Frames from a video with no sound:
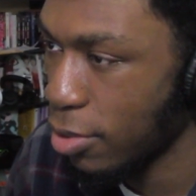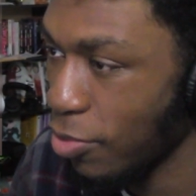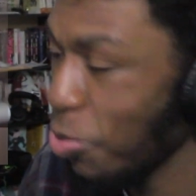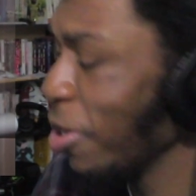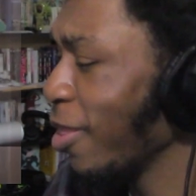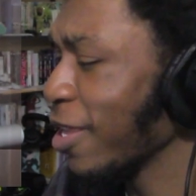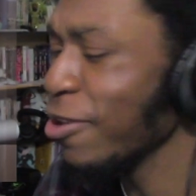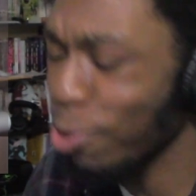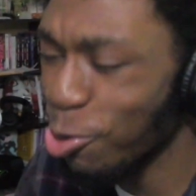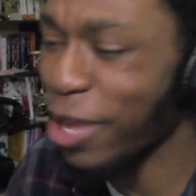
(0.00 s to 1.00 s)
Really?
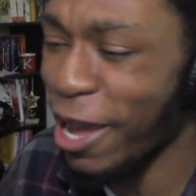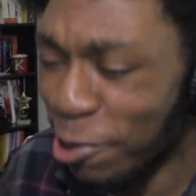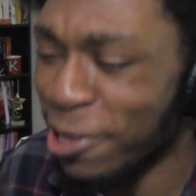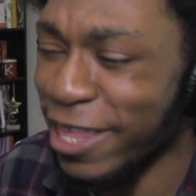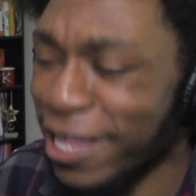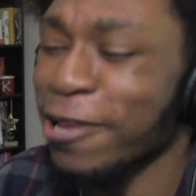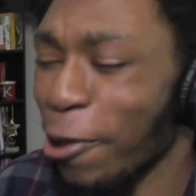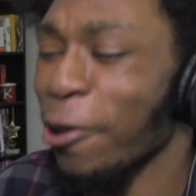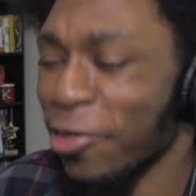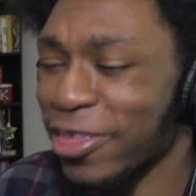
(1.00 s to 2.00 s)
You calculated
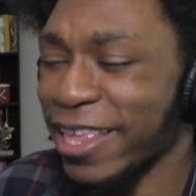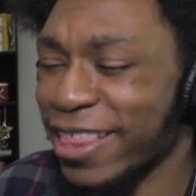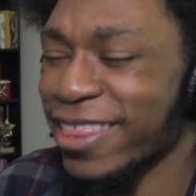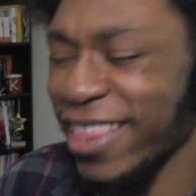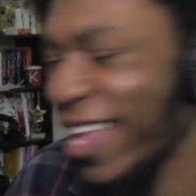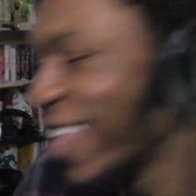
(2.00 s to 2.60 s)
all this?